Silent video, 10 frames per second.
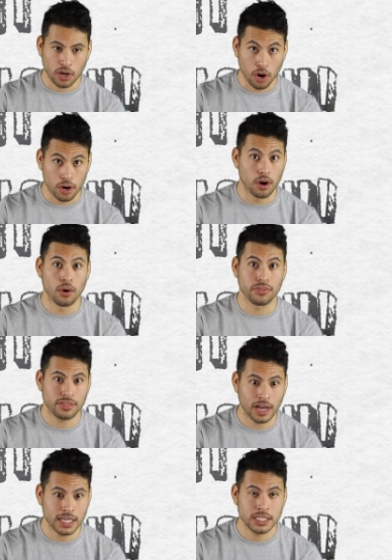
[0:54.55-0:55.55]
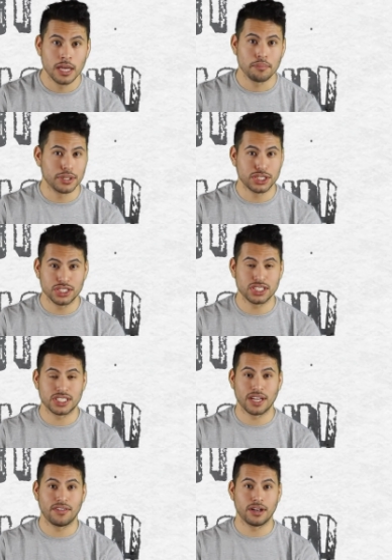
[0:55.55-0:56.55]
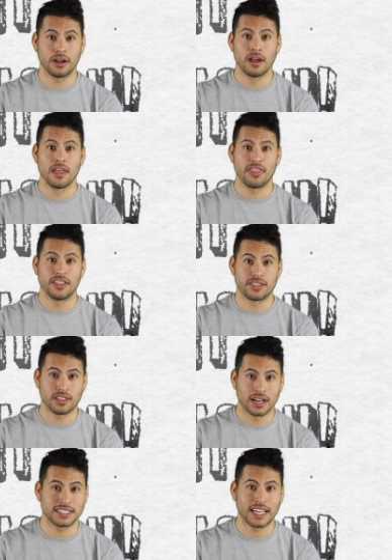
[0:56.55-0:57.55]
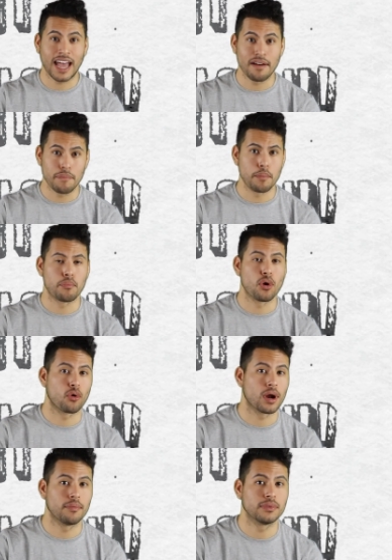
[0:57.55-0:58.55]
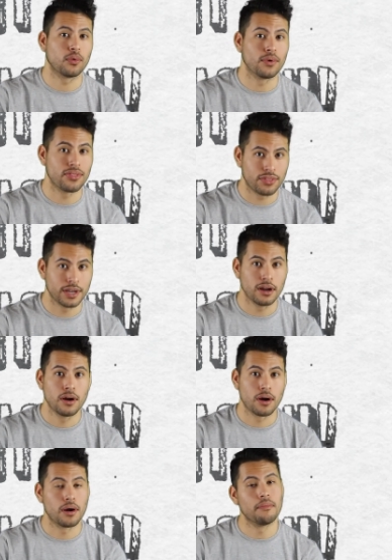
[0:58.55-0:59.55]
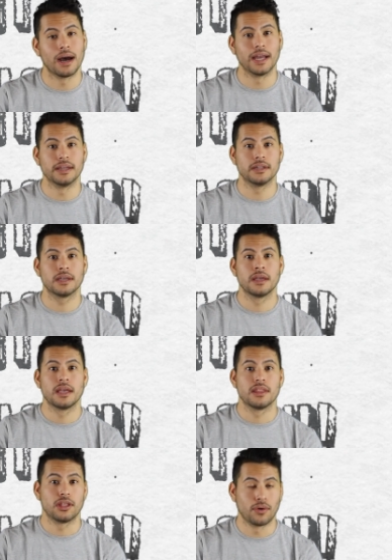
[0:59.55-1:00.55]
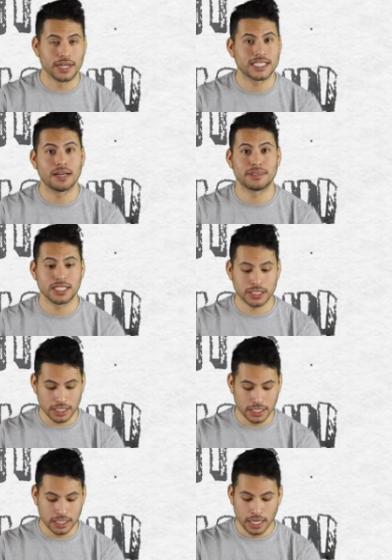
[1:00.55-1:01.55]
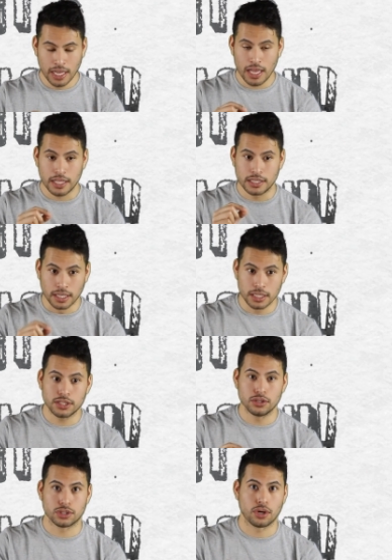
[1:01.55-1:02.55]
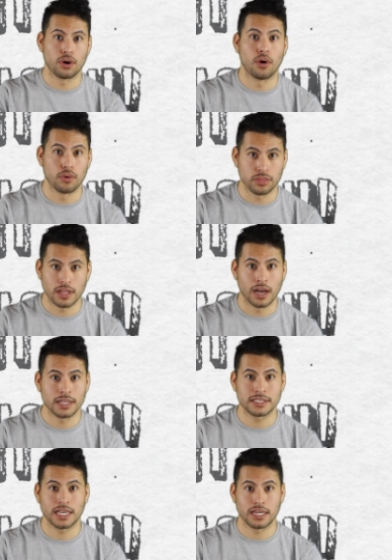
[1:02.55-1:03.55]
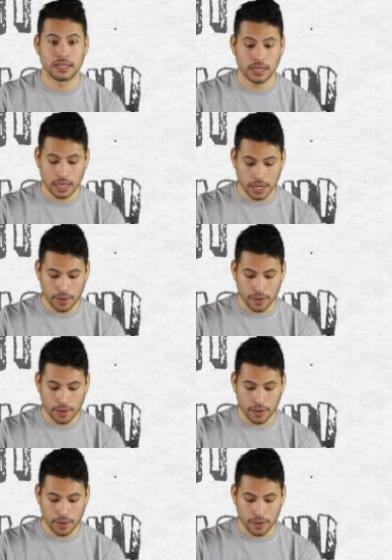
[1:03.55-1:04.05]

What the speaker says: her own thoughts, but she's just giving the thoughts that have been programmed within her mind. The only time that she does use her own thoughts and